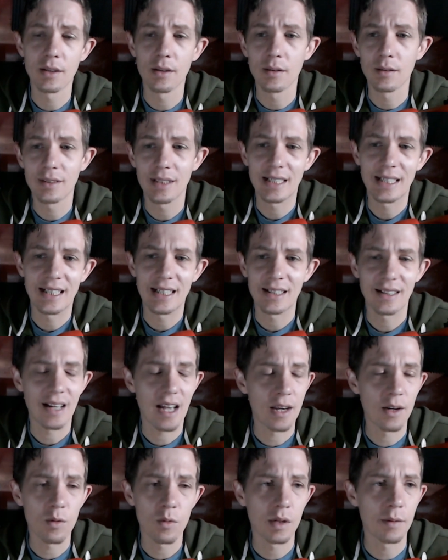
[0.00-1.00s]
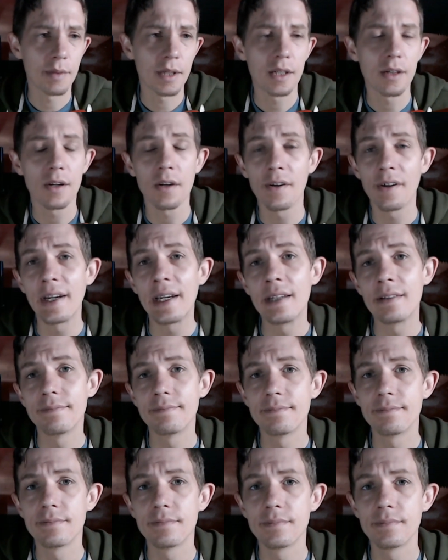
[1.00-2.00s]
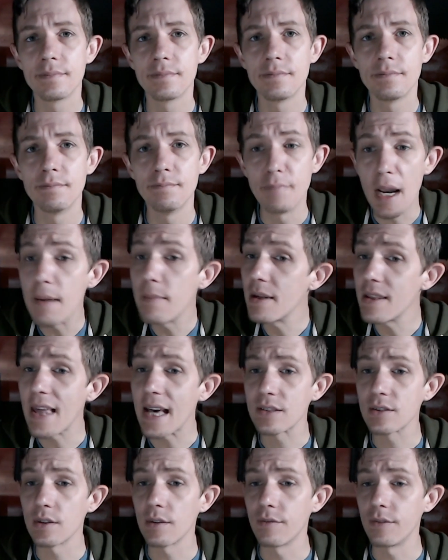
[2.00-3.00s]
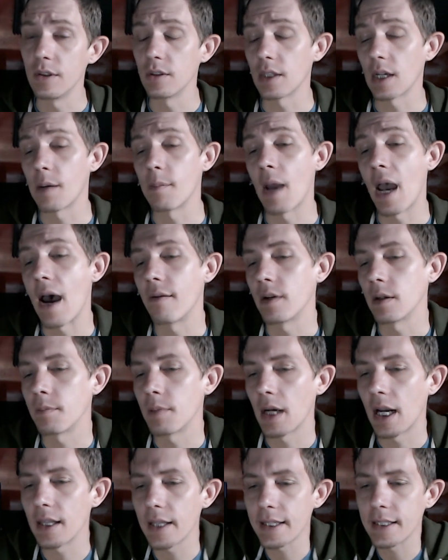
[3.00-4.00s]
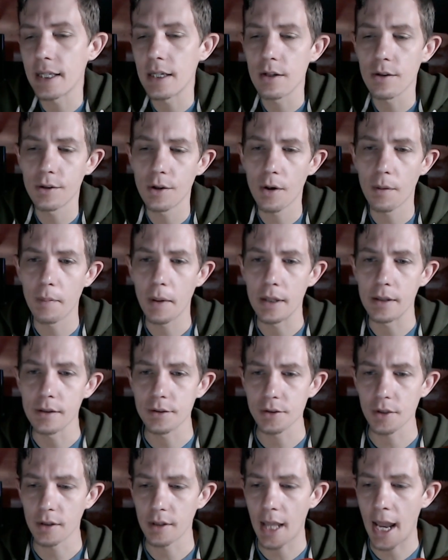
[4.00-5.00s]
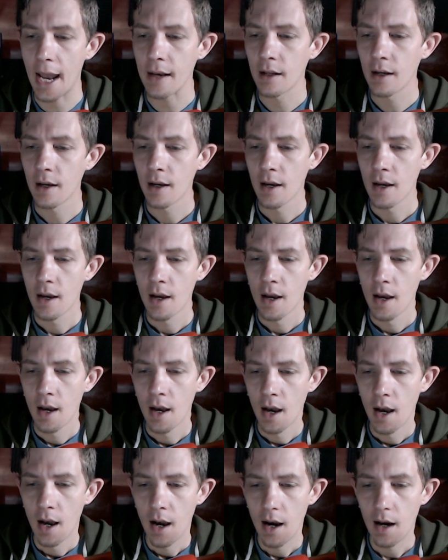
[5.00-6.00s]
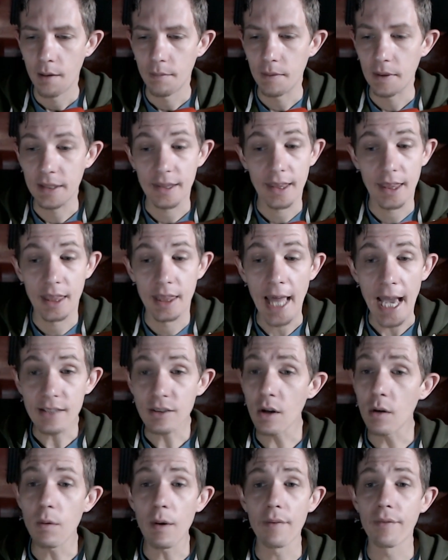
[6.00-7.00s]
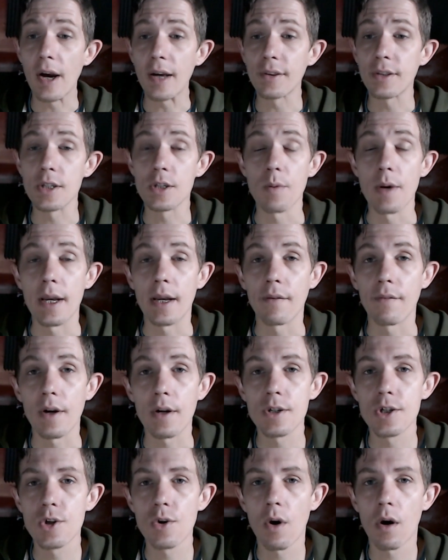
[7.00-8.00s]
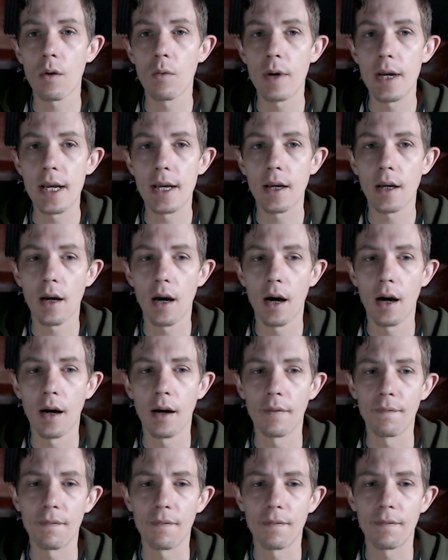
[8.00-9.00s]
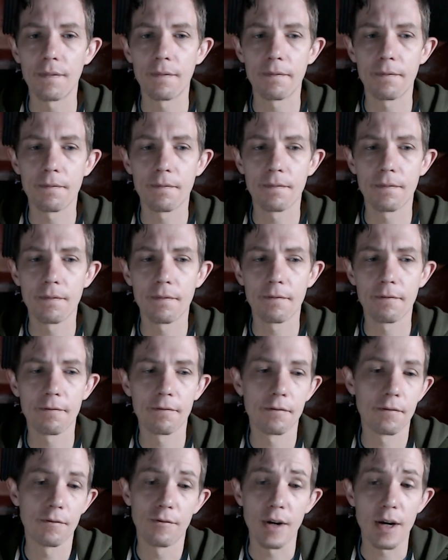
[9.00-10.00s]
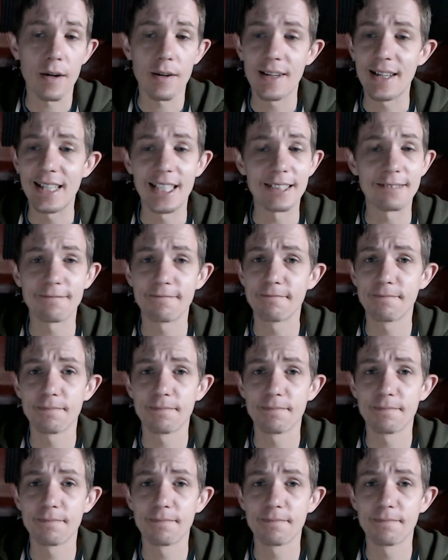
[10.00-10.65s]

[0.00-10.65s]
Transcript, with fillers: no, I, I don't want to be in a hurry. Maybe that's the feeling I'm having, but I'd like to hear your opinions on that. Uh, but that's all we've got this week. A very short week, um, very,